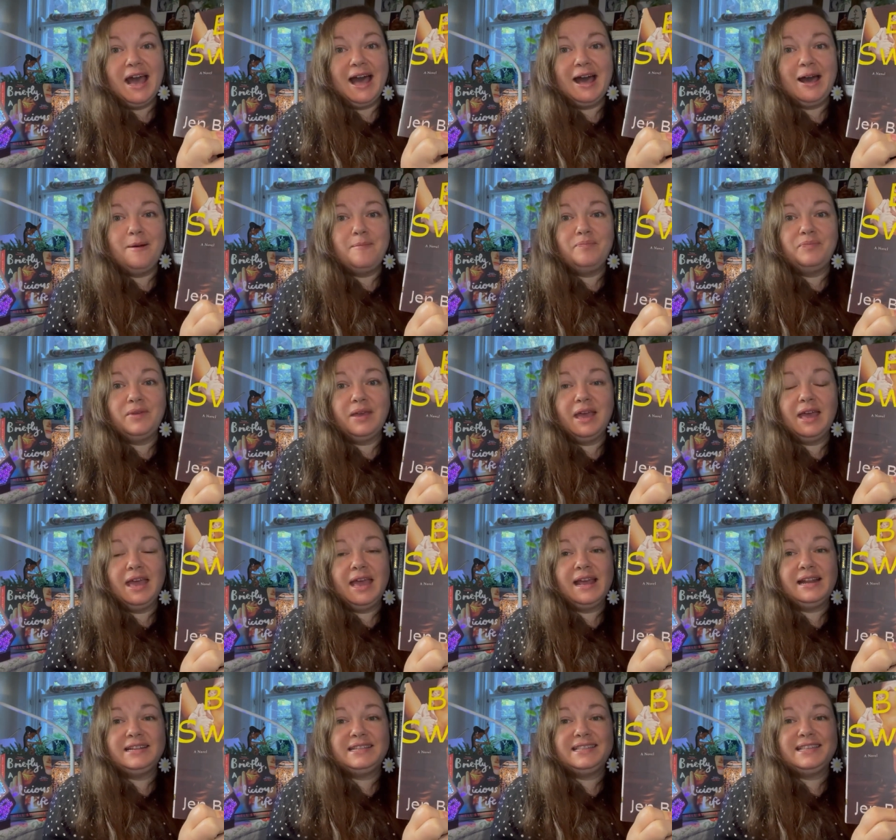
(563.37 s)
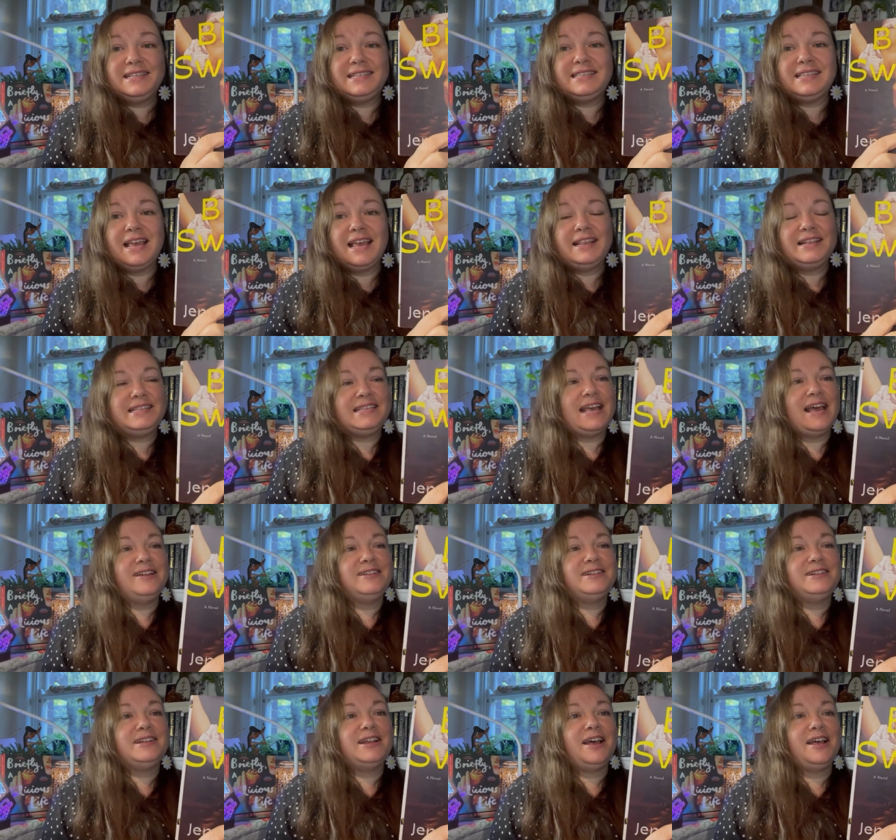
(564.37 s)
um and this
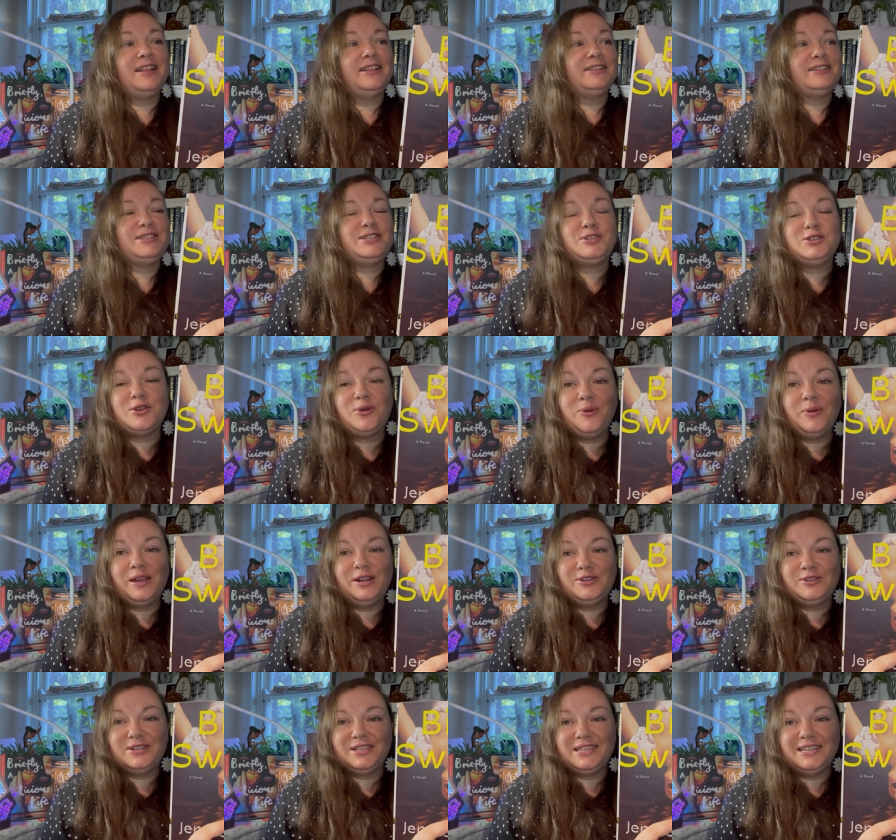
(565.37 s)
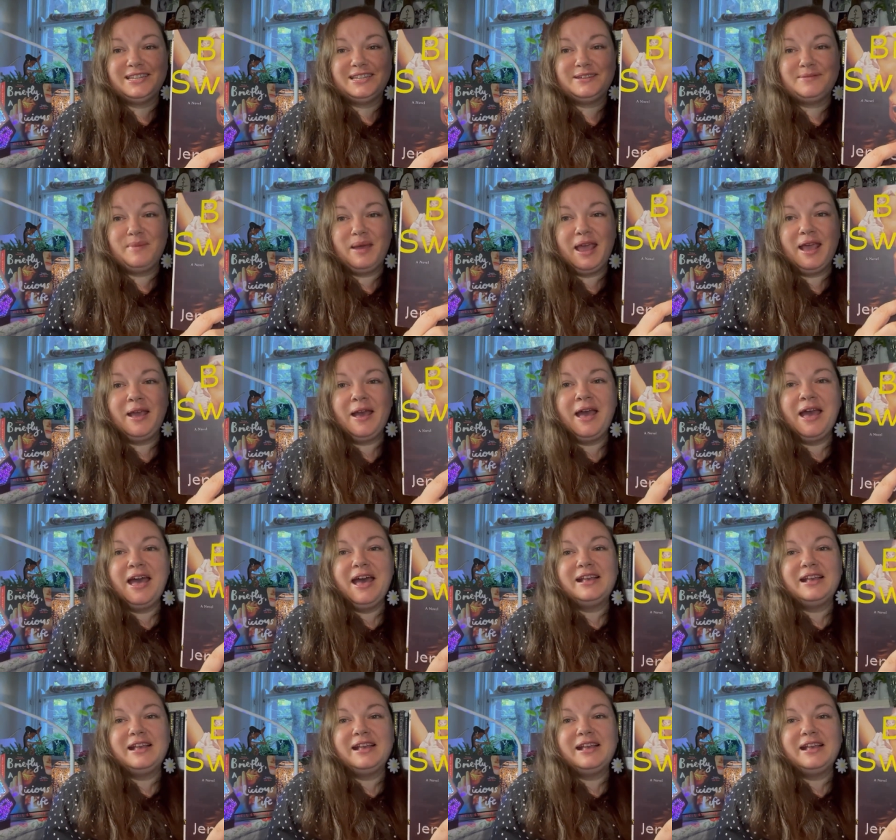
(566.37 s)
sounded so interesting to me